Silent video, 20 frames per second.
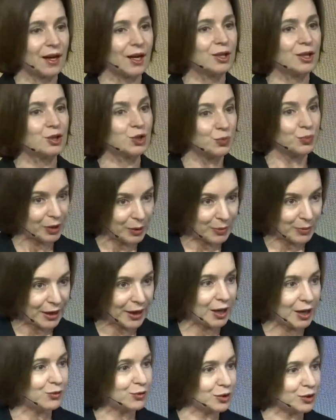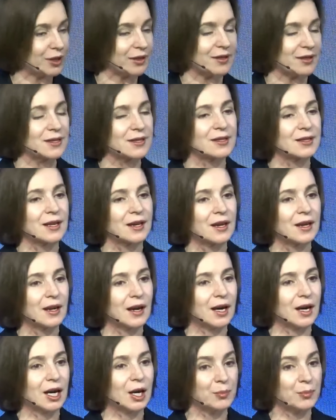to prepare for this
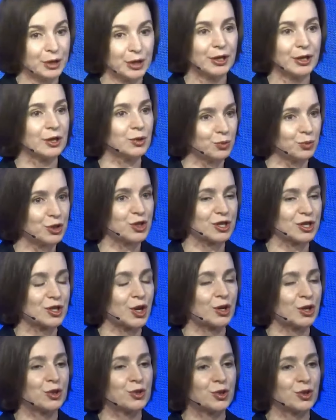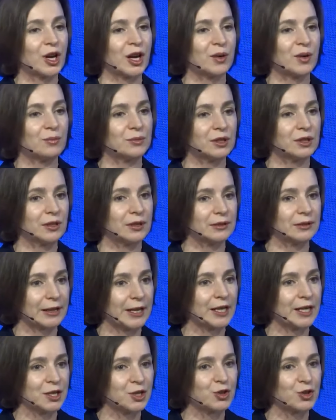period which is going to come, the
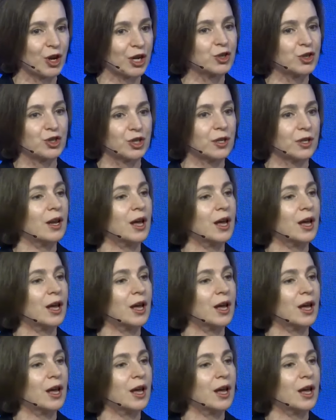reconstruction.